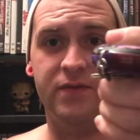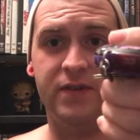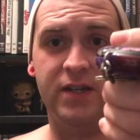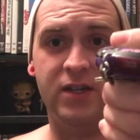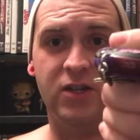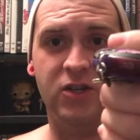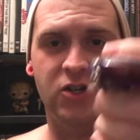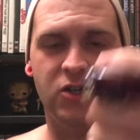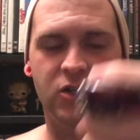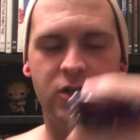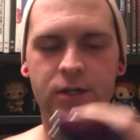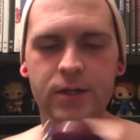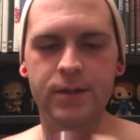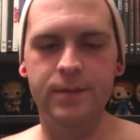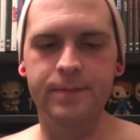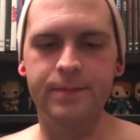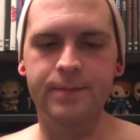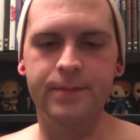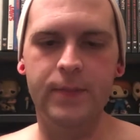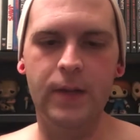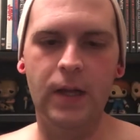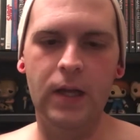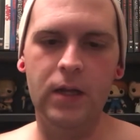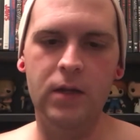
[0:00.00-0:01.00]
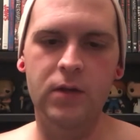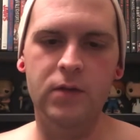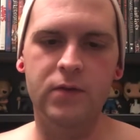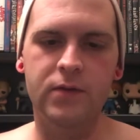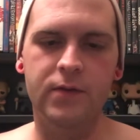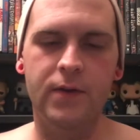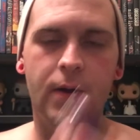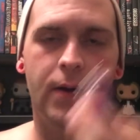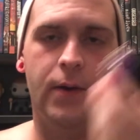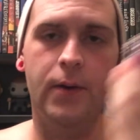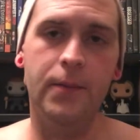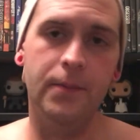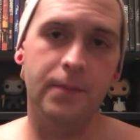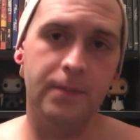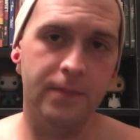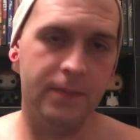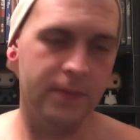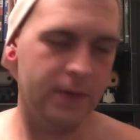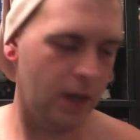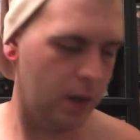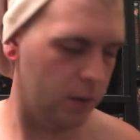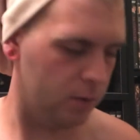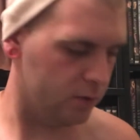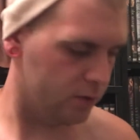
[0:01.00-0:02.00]
feature. So
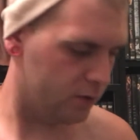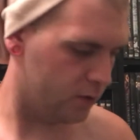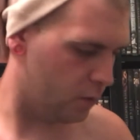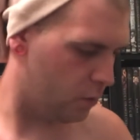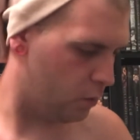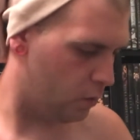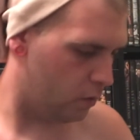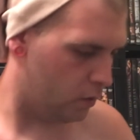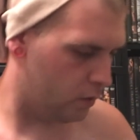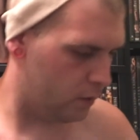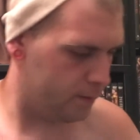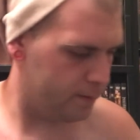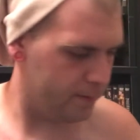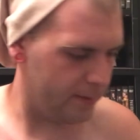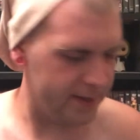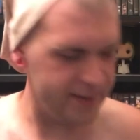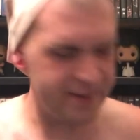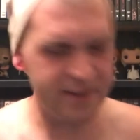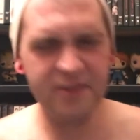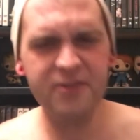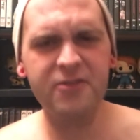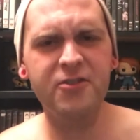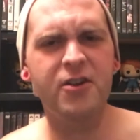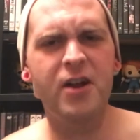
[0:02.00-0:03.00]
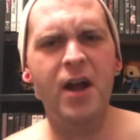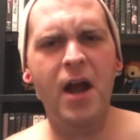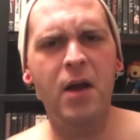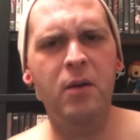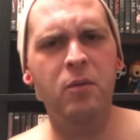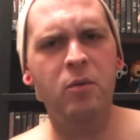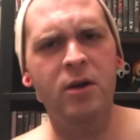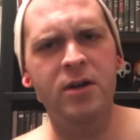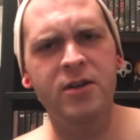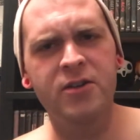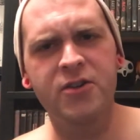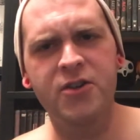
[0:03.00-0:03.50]
that was cool. My sister had one